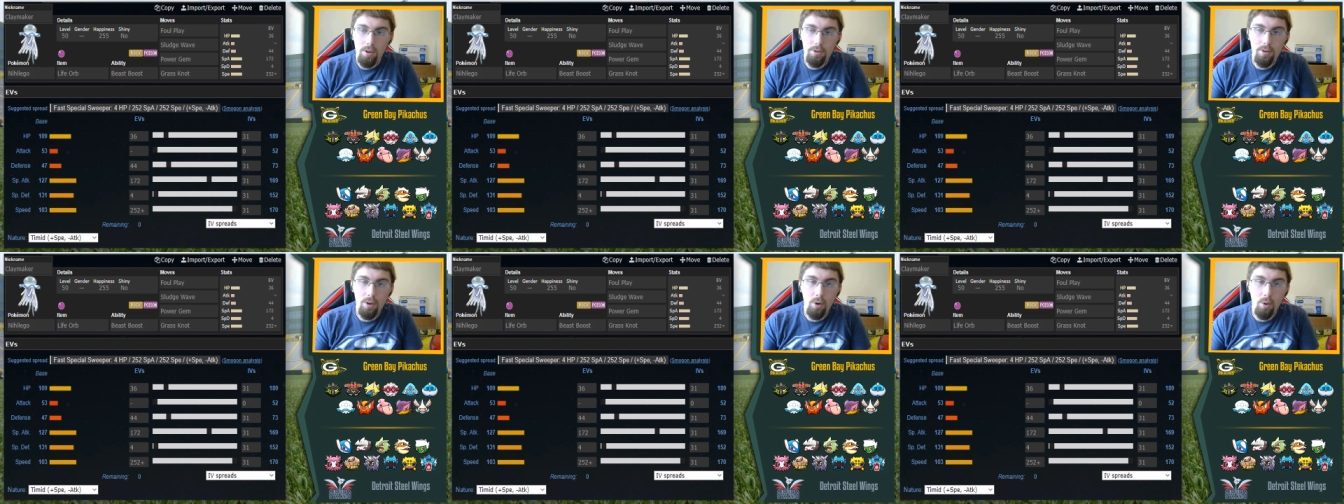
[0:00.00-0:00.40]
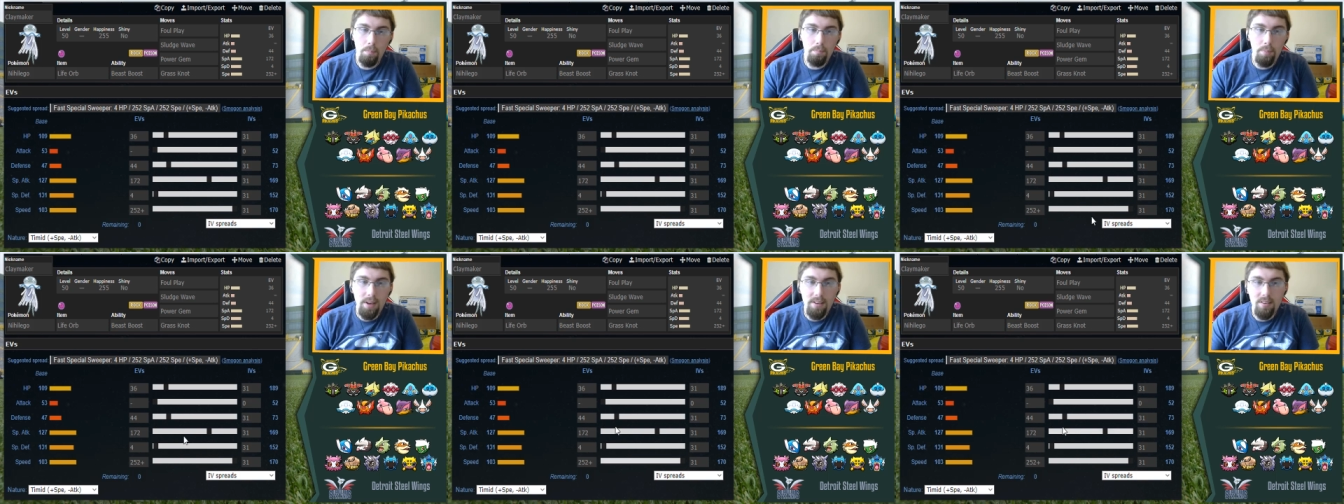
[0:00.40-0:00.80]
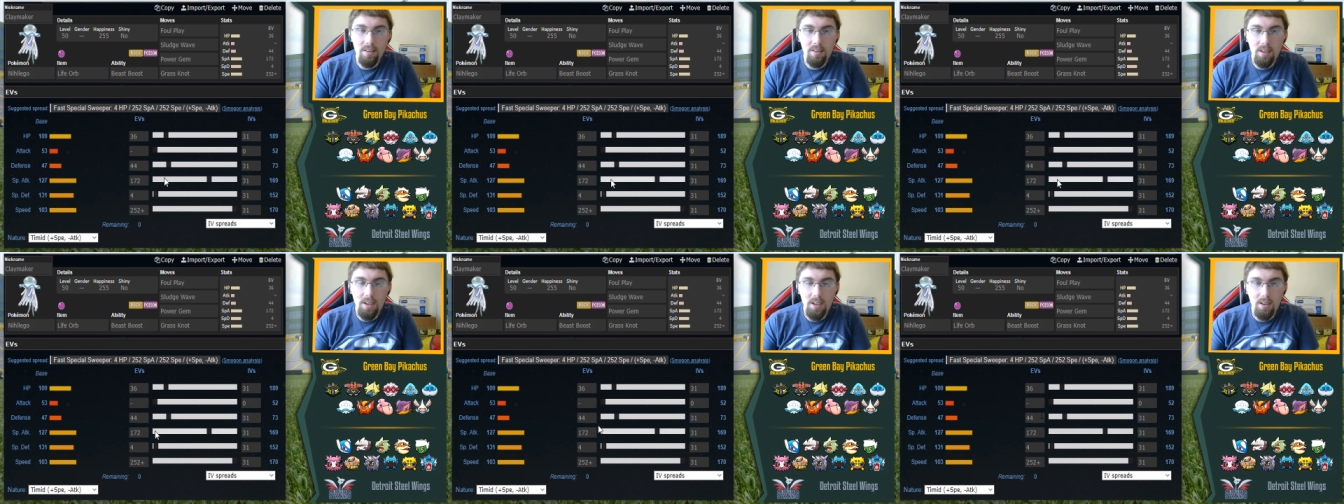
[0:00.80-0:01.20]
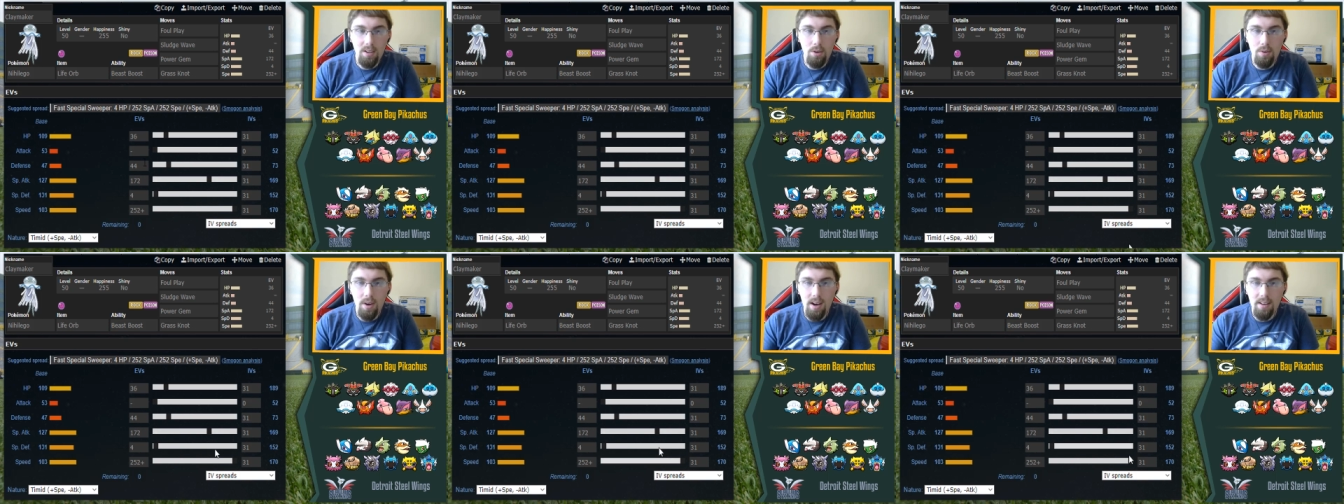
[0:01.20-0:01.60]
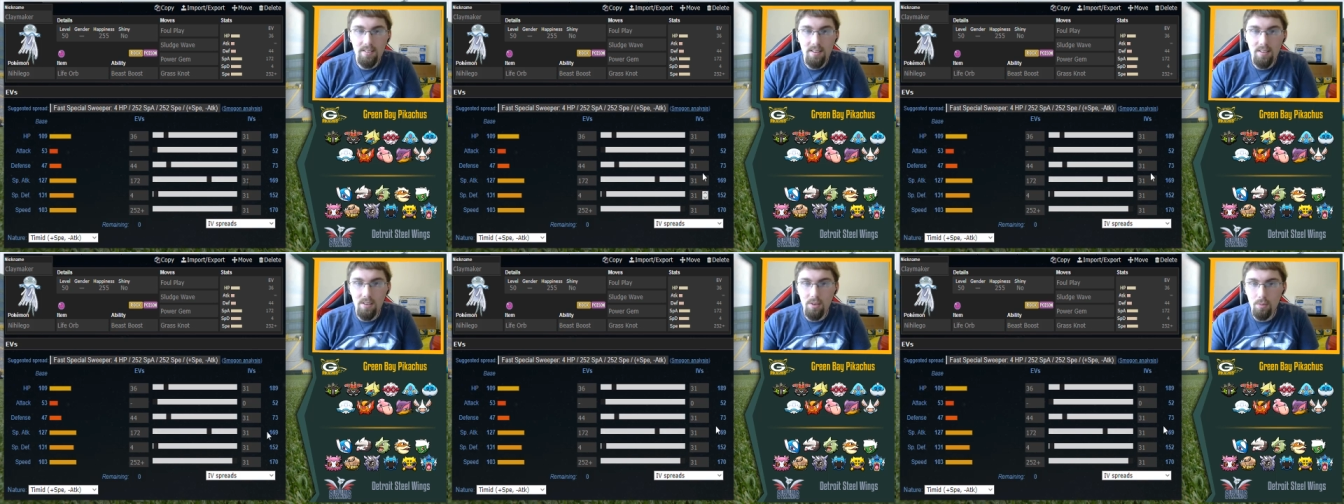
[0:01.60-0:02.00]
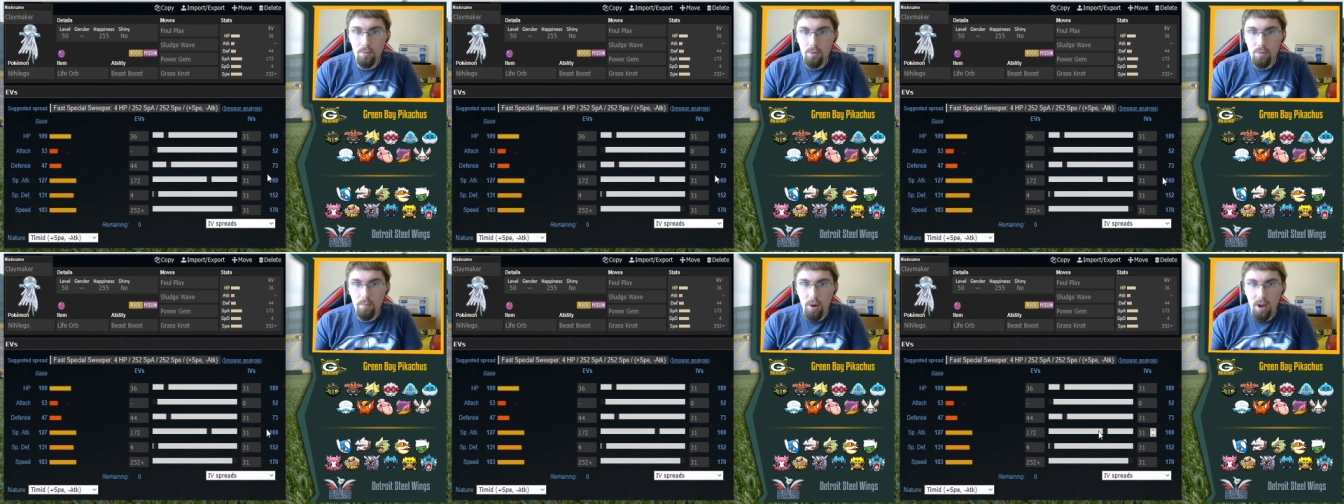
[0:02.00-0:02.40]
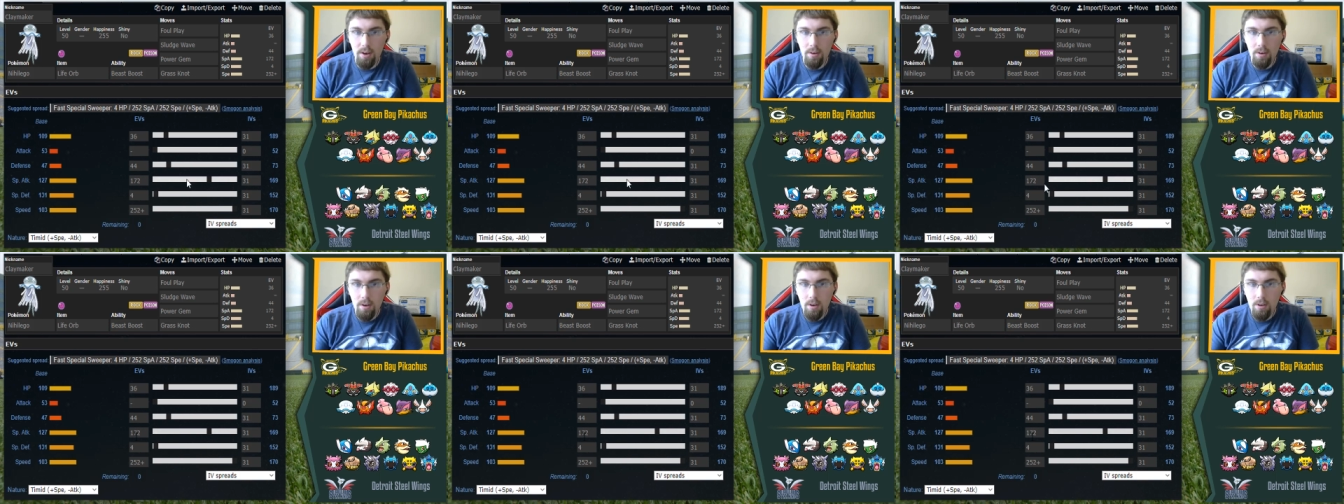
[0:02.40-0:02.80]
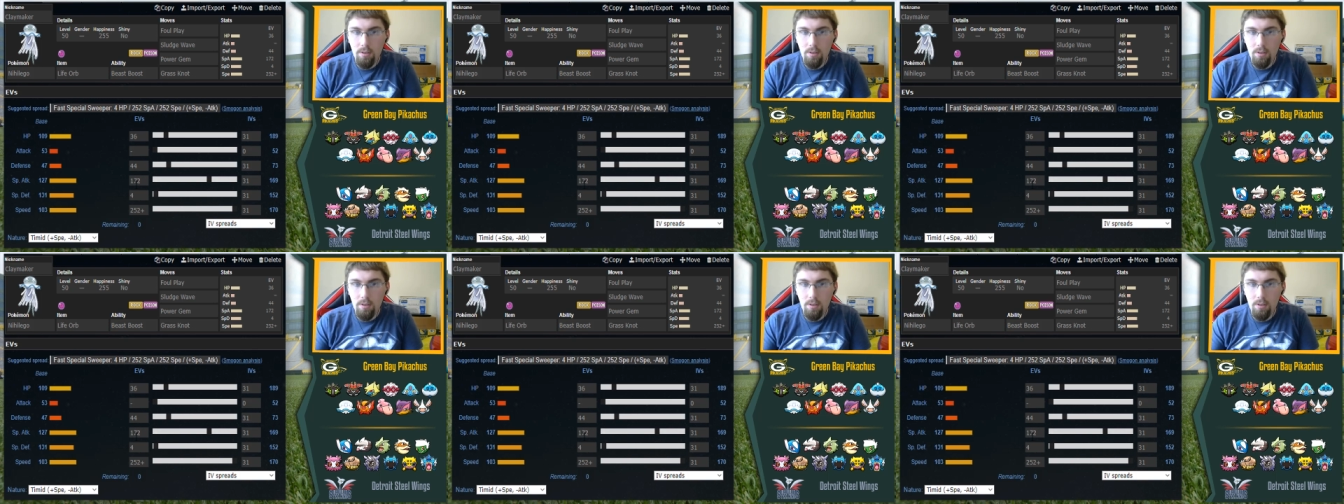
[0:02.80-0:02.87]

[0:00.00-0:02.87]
So basically, you got to see this spread.